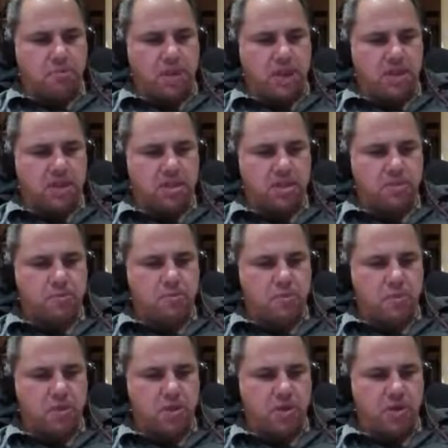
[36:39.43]
The Ben,
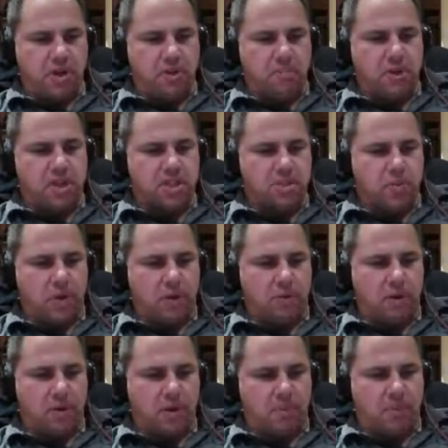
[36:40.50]
because doing it Ben's
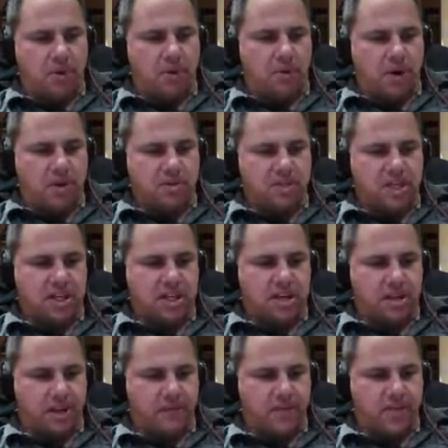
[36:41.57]
way, we were up at around
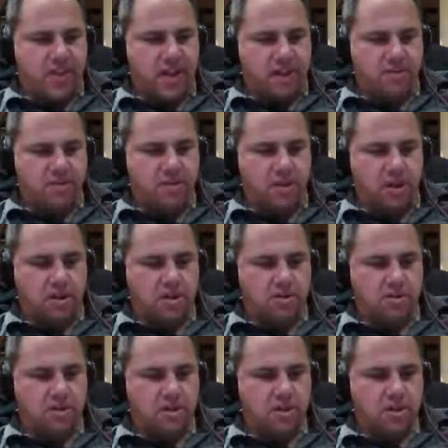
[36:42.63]

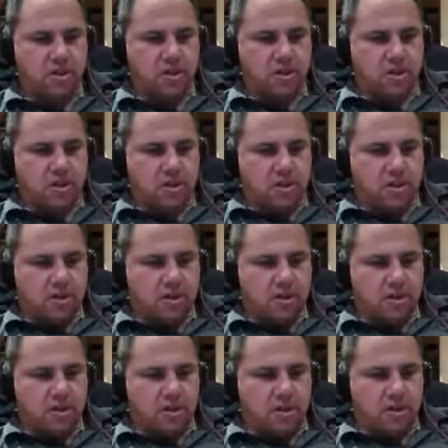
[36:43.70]
$10,000-$11,000
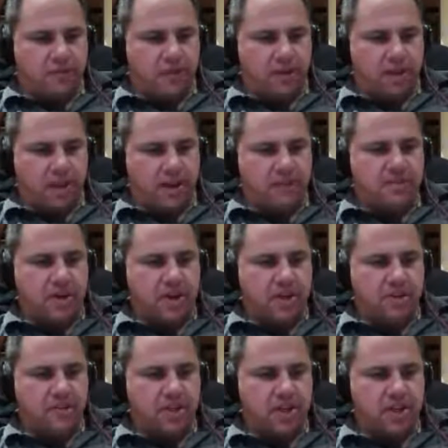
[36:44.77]
for the
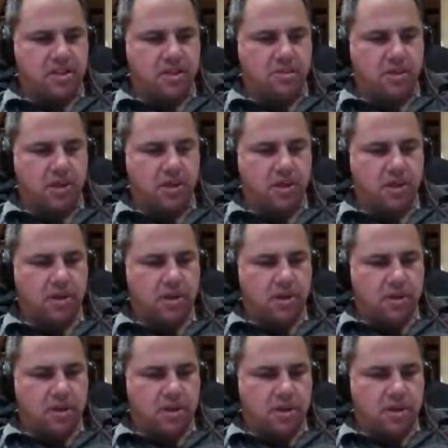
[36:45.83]
lifetime value of a customer.